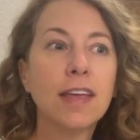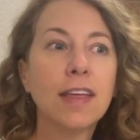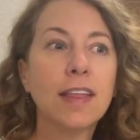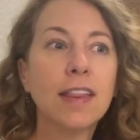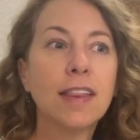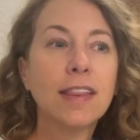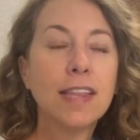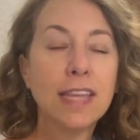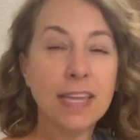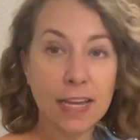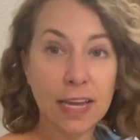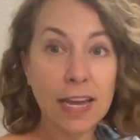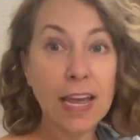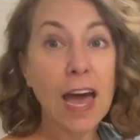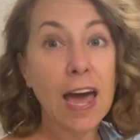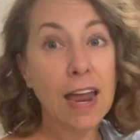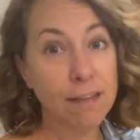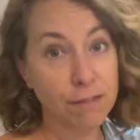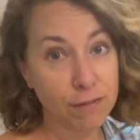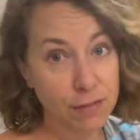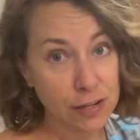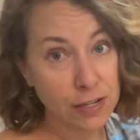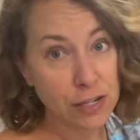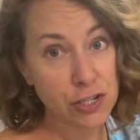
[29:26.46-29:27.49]
then you got
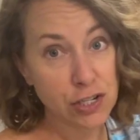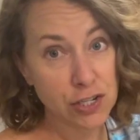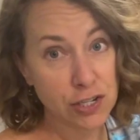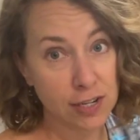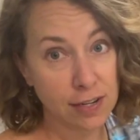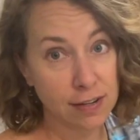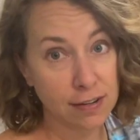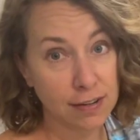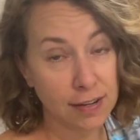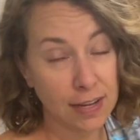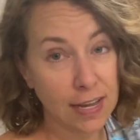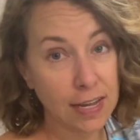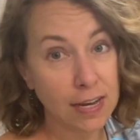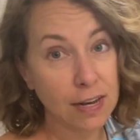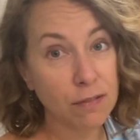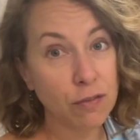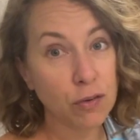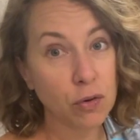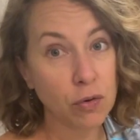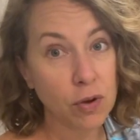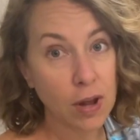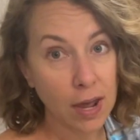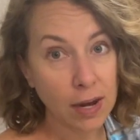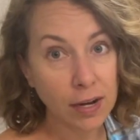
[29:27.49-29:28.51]
to finish it. And if
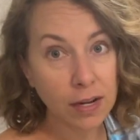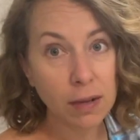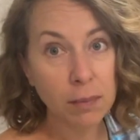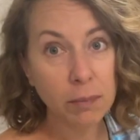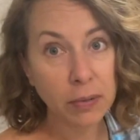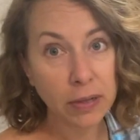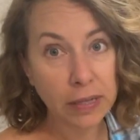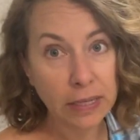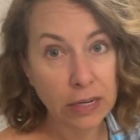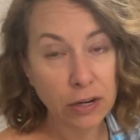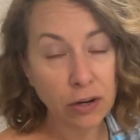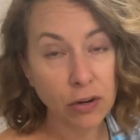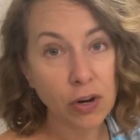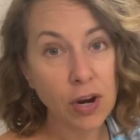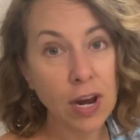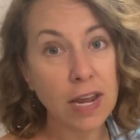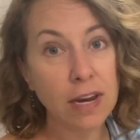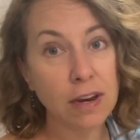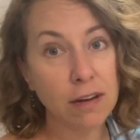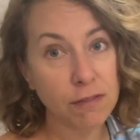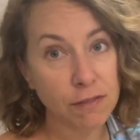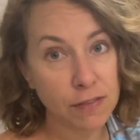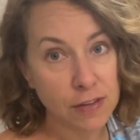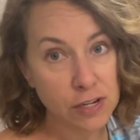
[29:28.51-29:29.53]
you're not a completer
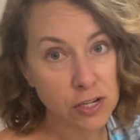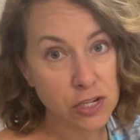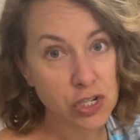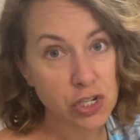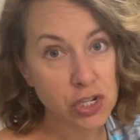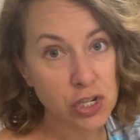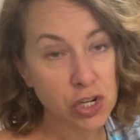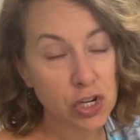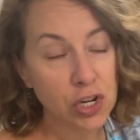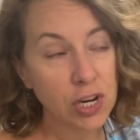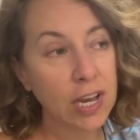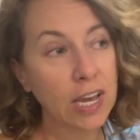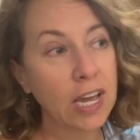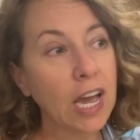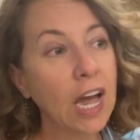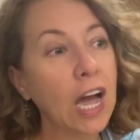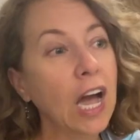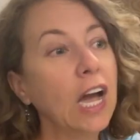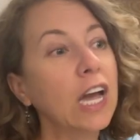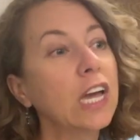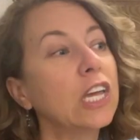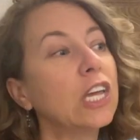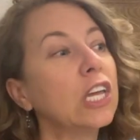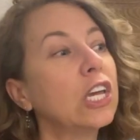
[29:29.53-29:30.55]
and a finisher,
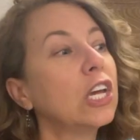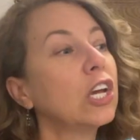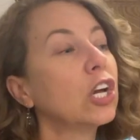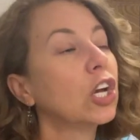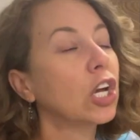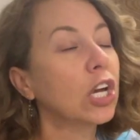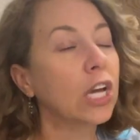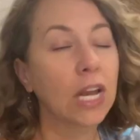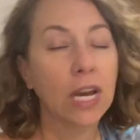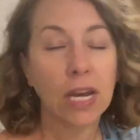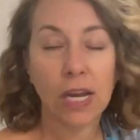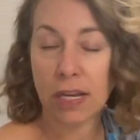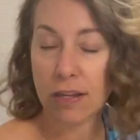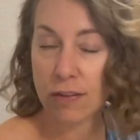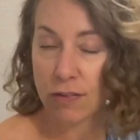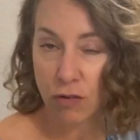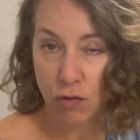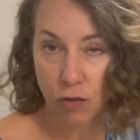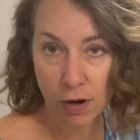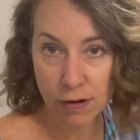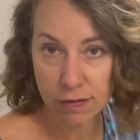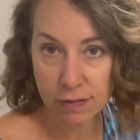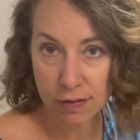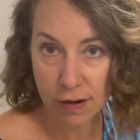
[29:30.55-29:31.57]
you're going to get
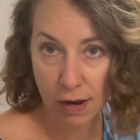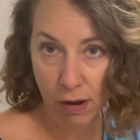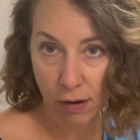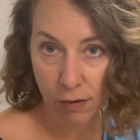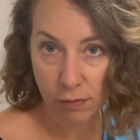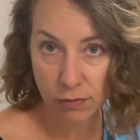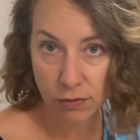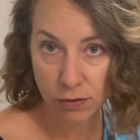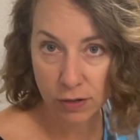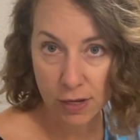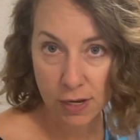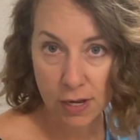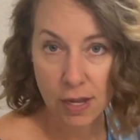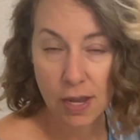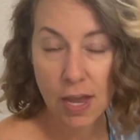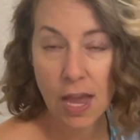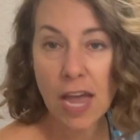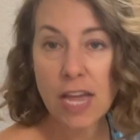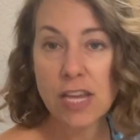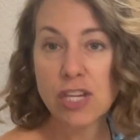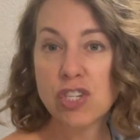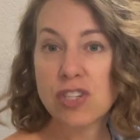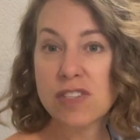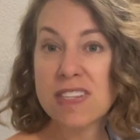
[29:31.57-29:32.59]
stressed out.
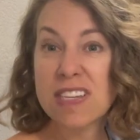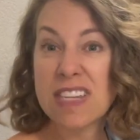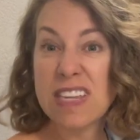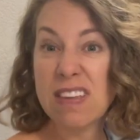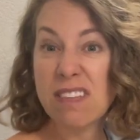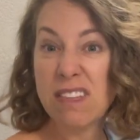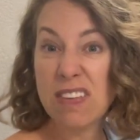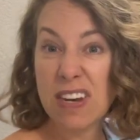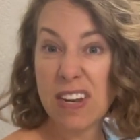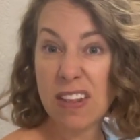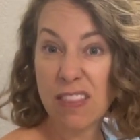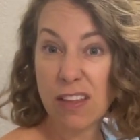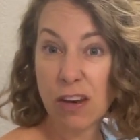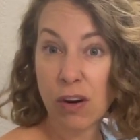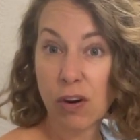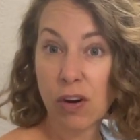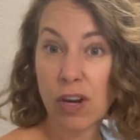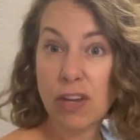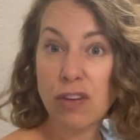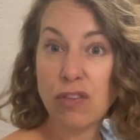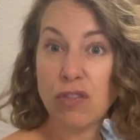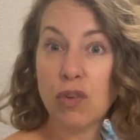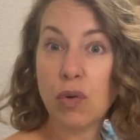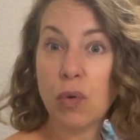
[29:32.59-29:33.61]
And just leave it in there
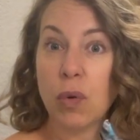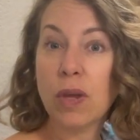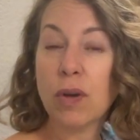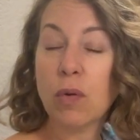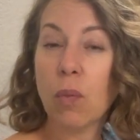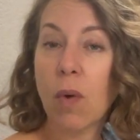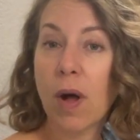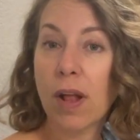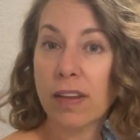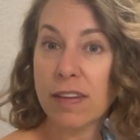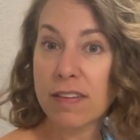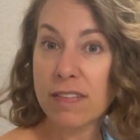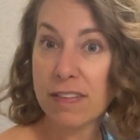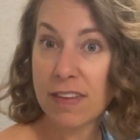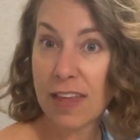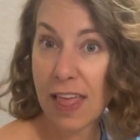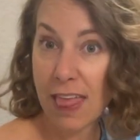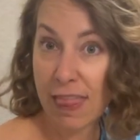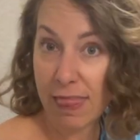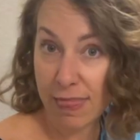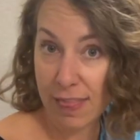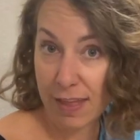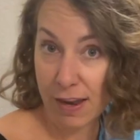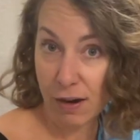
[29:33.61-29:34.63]
and do it while it's
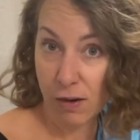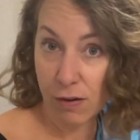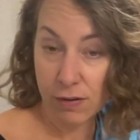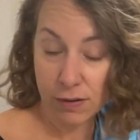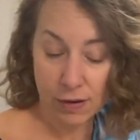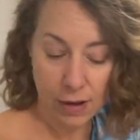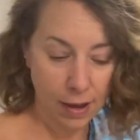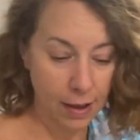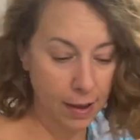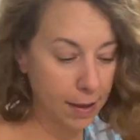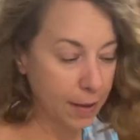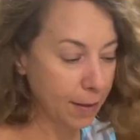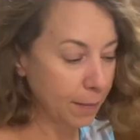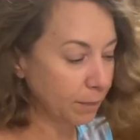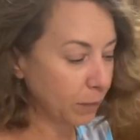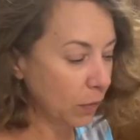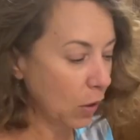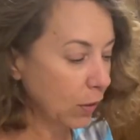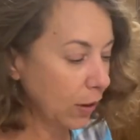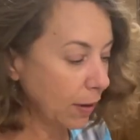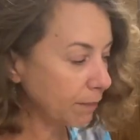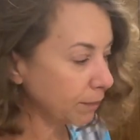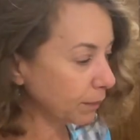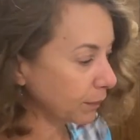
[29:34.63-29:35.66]
in there.
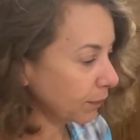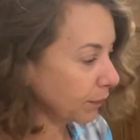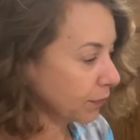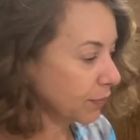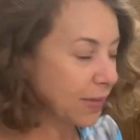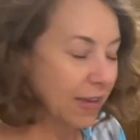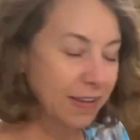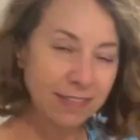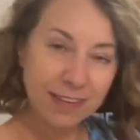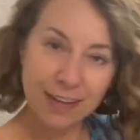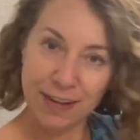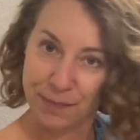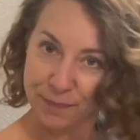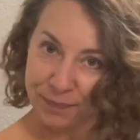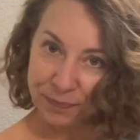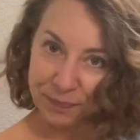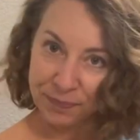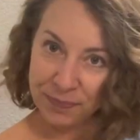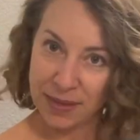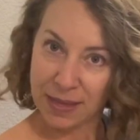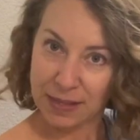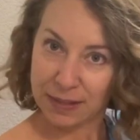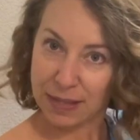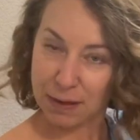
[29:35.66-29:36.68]
Okay, that's it.
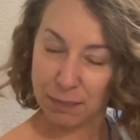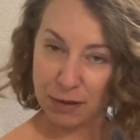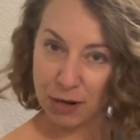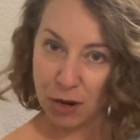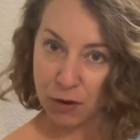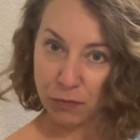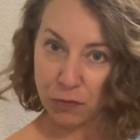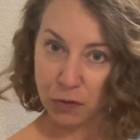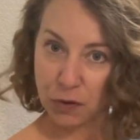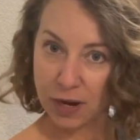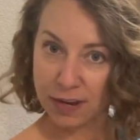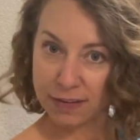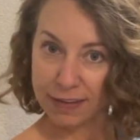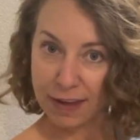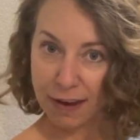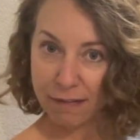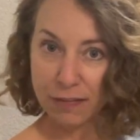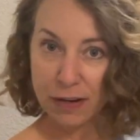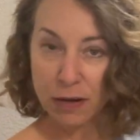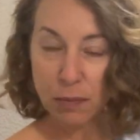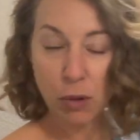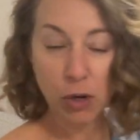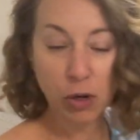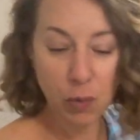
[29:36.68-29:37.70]
let me know if you guys have
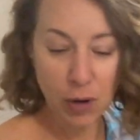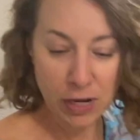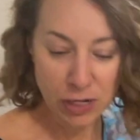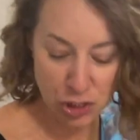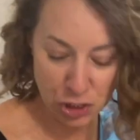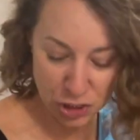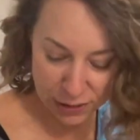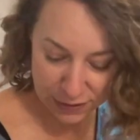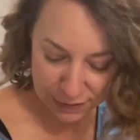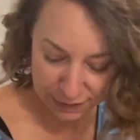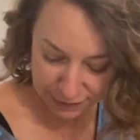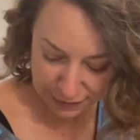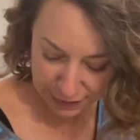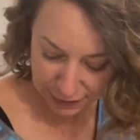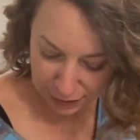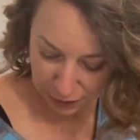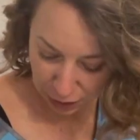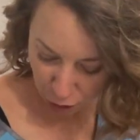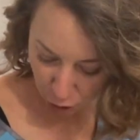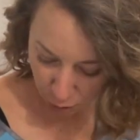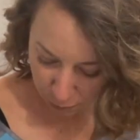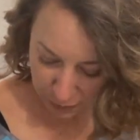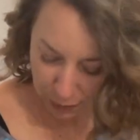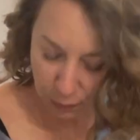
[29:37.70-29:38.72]
any more questions, and I
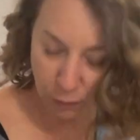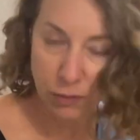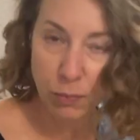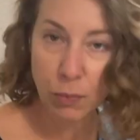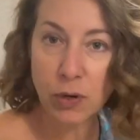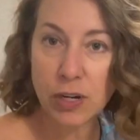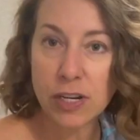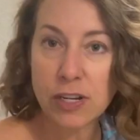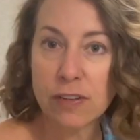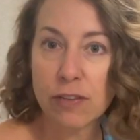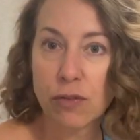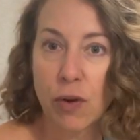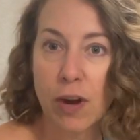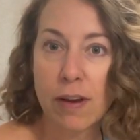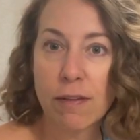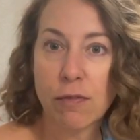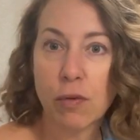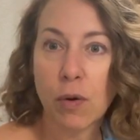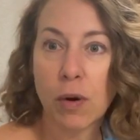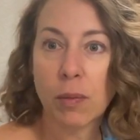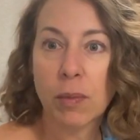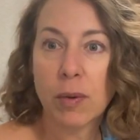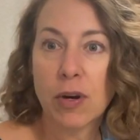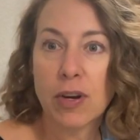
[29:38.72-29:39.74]
hope that was pretty
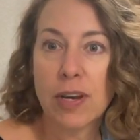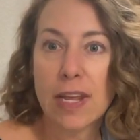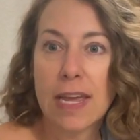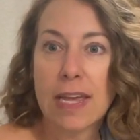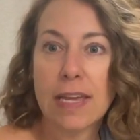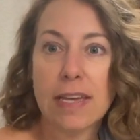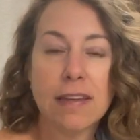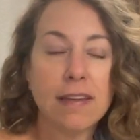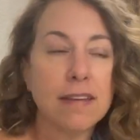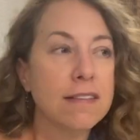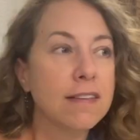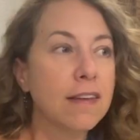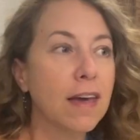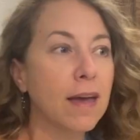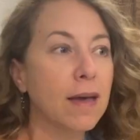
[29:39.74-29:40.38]
straightforward and